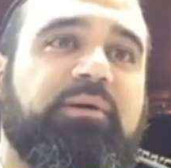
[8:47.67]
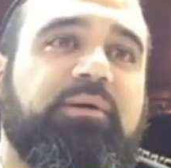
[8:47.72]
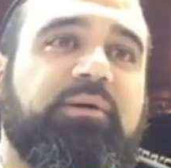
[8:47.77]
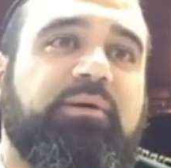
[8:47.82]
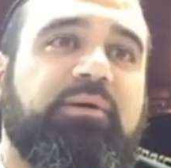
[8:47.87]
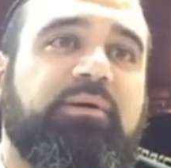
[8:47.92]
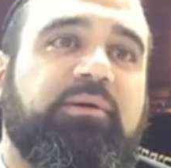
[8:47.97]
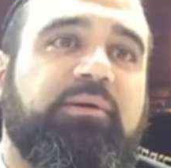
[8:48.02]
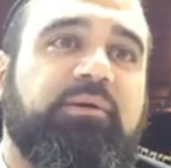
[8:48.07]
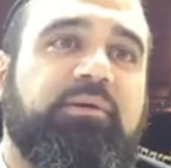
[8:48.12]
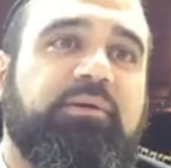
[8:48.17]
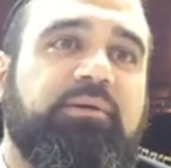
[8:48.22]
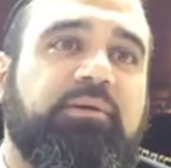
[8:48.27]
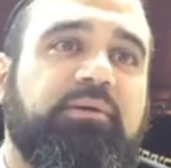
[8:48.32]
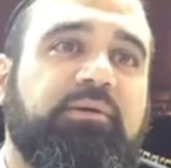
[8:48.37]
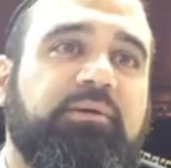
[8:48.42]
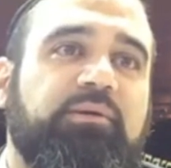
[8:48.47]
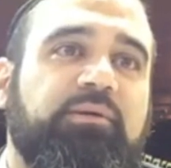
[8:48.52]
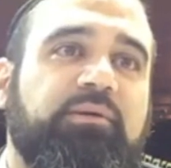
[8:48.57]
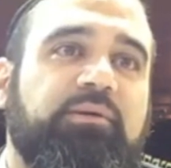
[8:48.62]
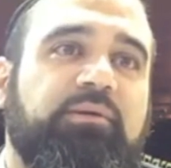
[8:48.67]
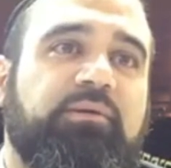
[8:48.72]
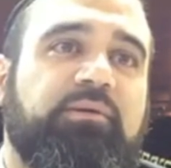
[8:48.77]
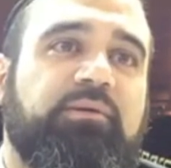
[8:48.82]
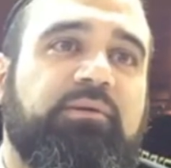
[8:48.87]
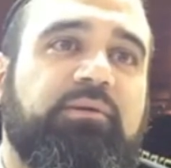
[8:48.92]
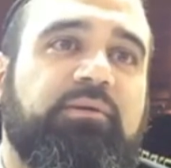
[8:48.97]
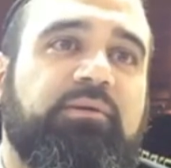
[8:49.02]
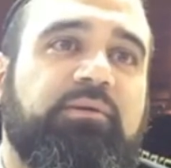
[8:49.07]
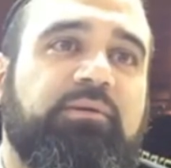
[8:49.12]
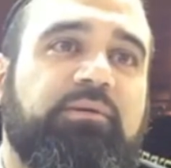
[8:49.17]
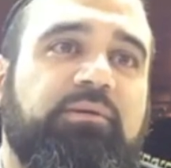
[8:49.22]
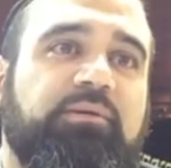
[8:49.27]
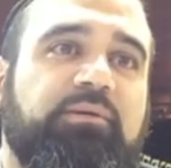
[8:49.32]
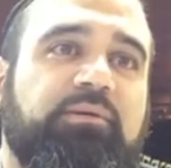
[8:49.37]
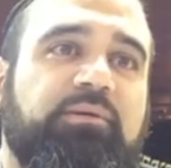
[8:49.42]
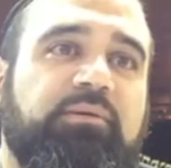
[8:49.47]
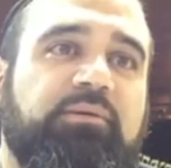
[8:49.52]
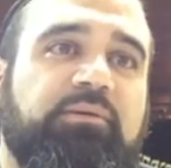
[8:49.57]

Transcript: (silence)